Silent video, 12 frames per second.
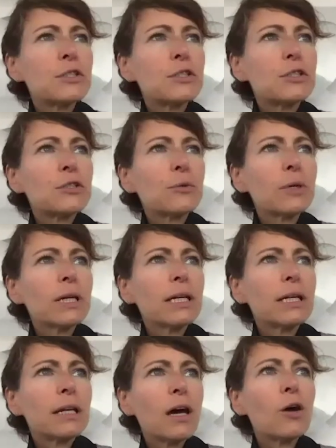doing
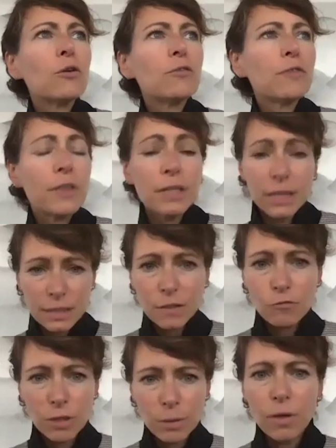it over the
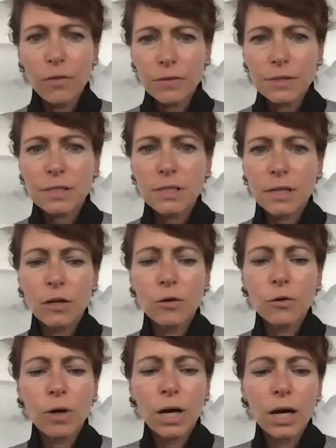next 3 months.
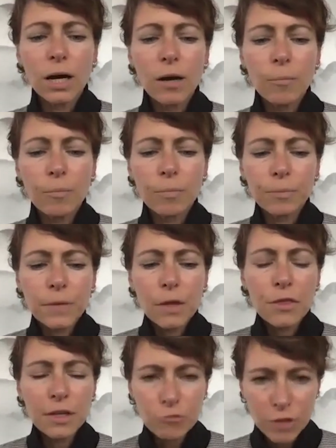So
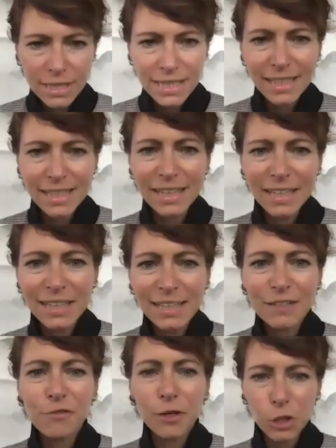theoretically,
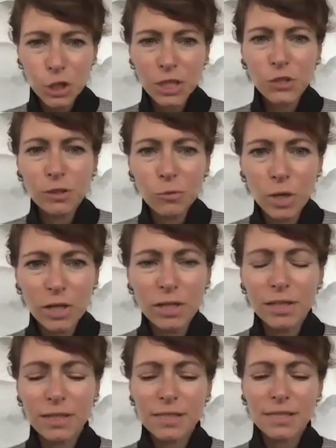if our schedule
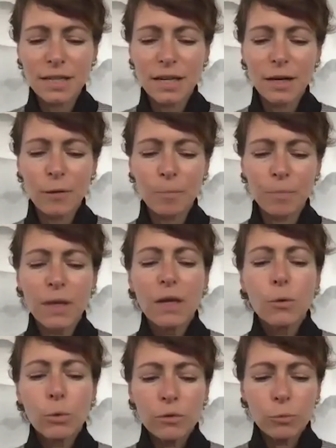works,
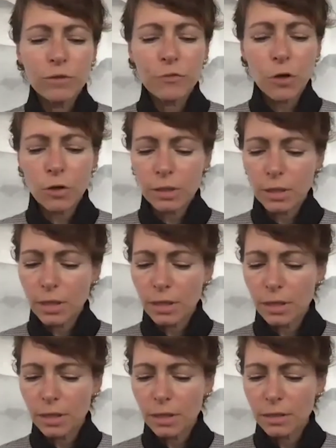we've got
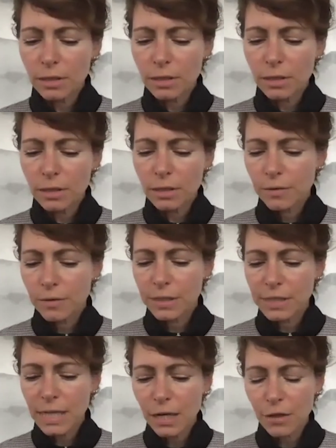
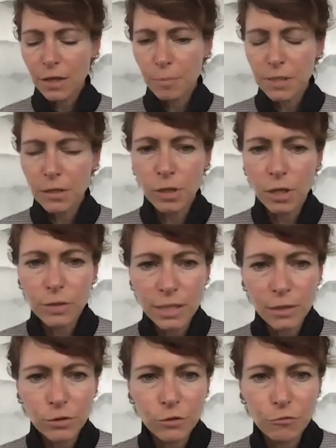the 10th episode goes
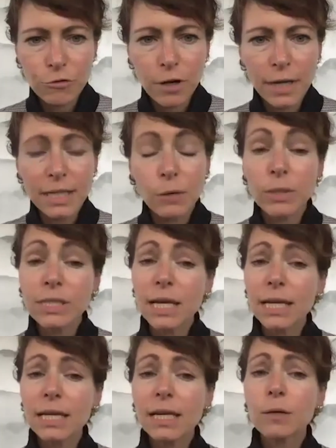out on Friday. We're
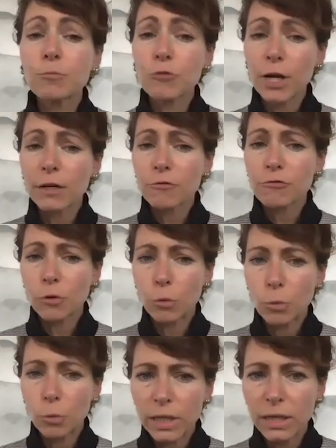taking a break for a
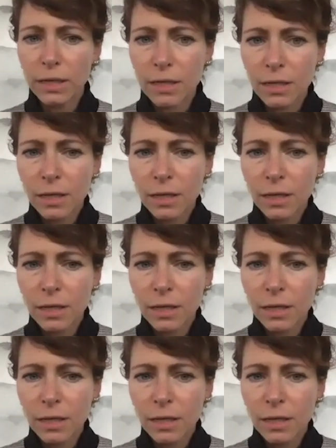week